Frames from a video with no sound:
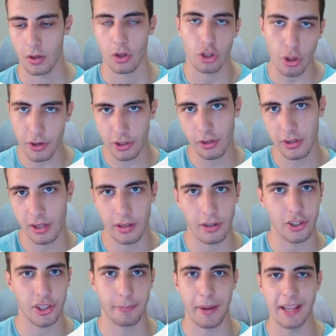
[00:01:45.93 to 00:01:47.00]
So as you can see, they're
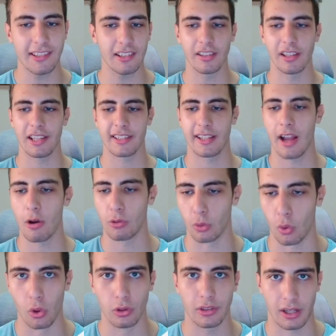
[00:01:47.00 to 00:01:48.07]
just basically listing out
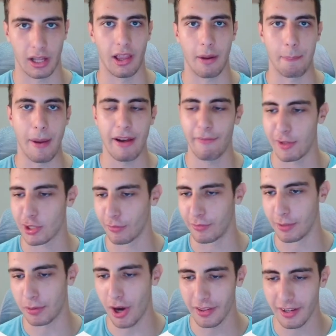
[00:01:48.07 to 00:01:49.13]
all the kind of like benefits of the
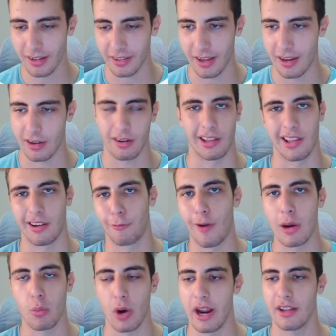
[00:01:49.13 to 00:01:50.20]
product in a kind of like
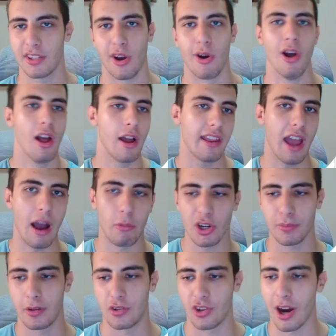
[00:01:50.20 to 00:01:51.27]
fun way. So yeah,
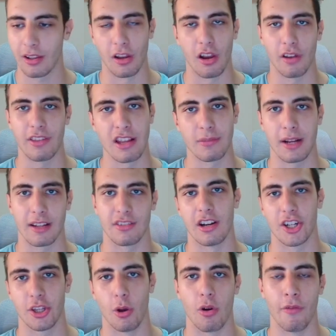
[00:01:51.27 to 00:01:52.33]
watch me juggle all of this because they're
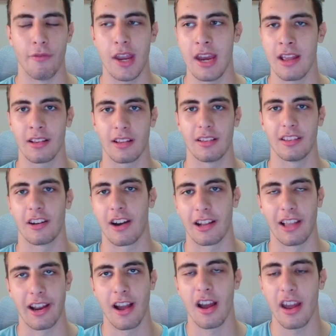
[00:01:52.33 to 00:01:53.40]
so convenient. They're kind of
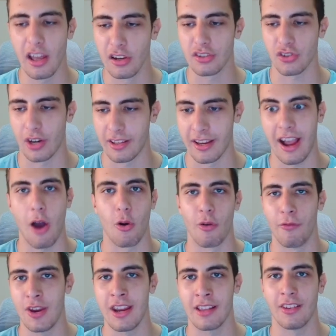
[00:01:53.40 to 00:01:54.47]
like illustrating how
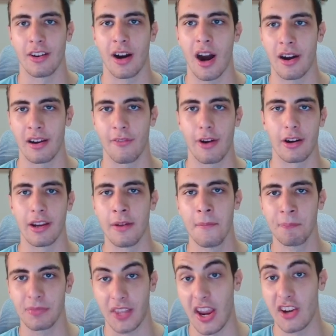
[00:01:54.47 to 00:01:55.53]
convenient they are in a very
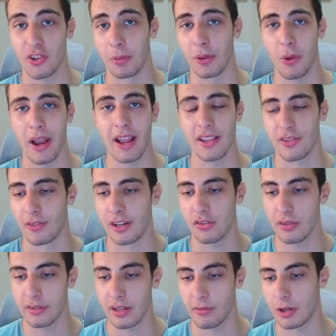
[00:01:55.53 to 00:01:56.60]
tangible way. It's very
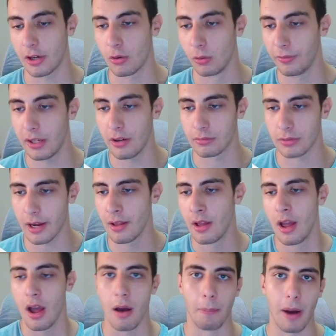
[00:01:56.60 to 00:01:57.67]
interesting, very cool video, right?
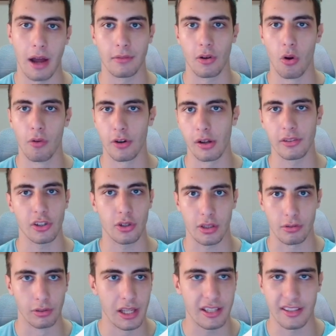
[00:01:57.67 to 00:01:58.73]
But overall, they're just
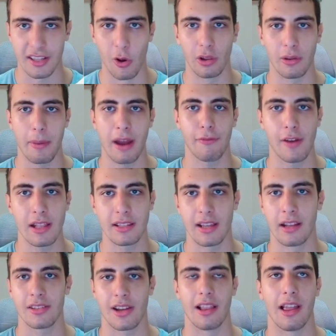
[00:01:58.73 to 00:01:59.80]
listing all the benefits,
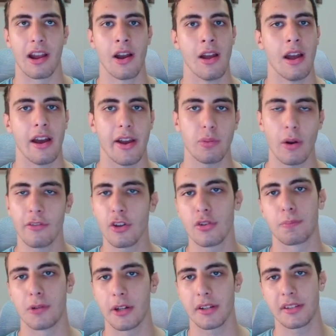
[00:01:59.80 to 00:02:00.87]
and it's kind of like, it's one of those
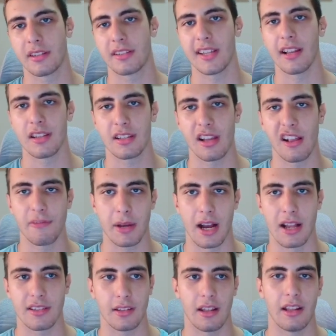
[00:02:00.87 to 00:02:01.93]
products that sell itself
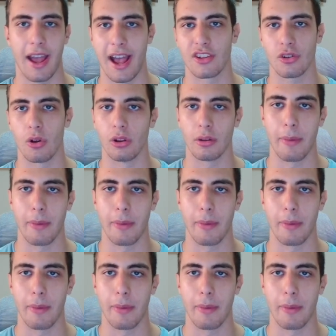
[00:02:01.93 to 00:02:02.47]
because it has all